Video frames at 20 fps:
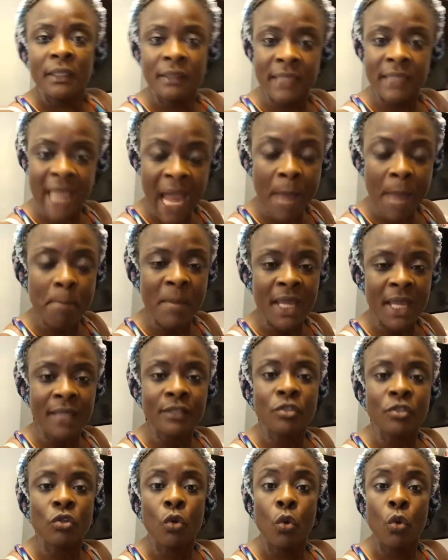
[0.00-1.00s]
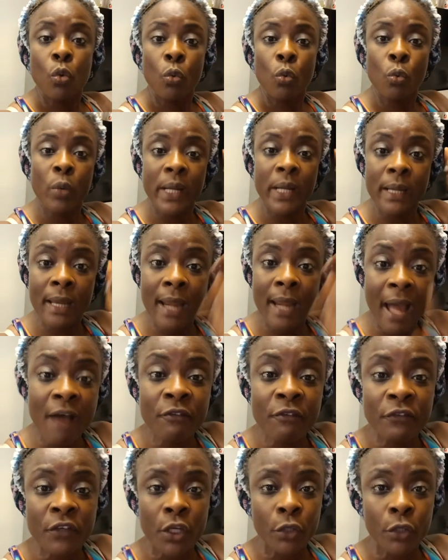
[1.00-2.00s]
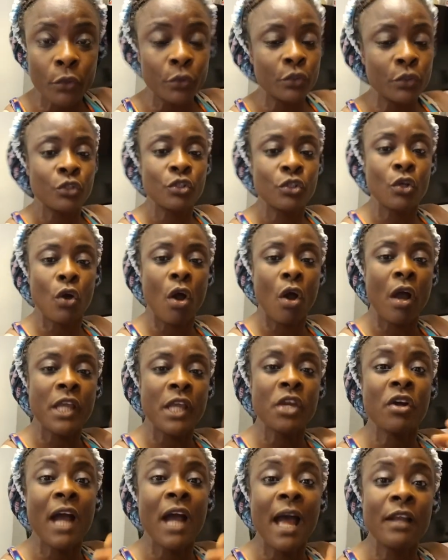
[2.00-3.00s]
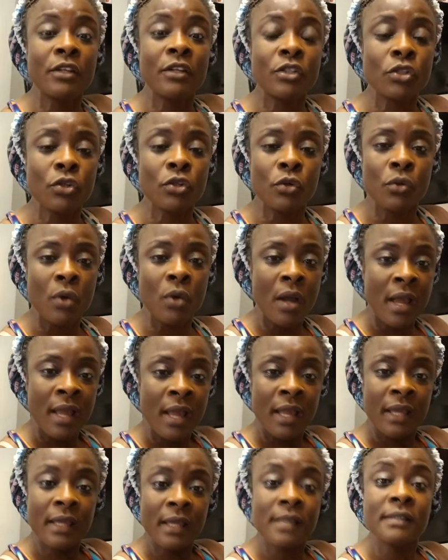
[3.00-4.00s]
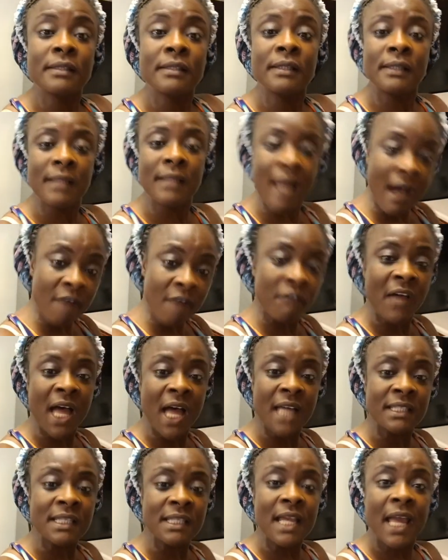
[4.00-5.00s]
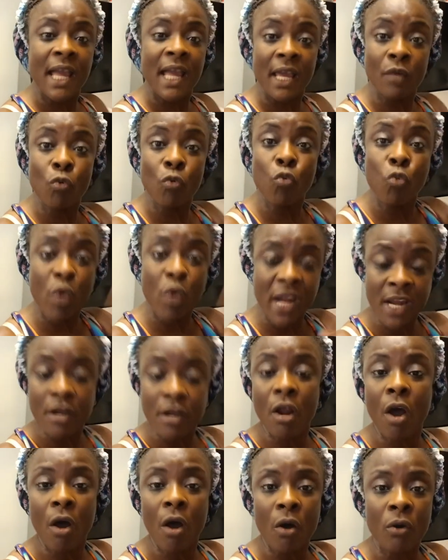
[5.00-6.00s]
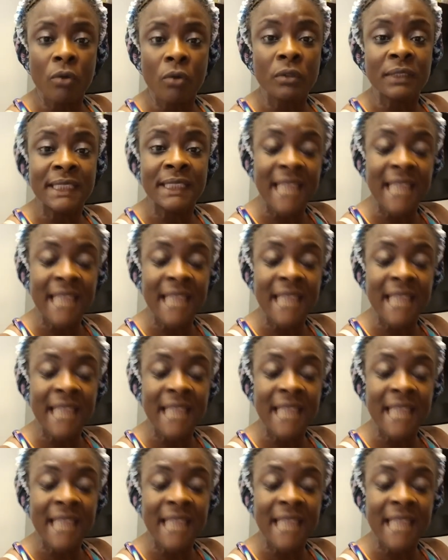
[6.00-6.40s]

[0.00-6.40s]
that means we love you. So all you got to do is love us and we know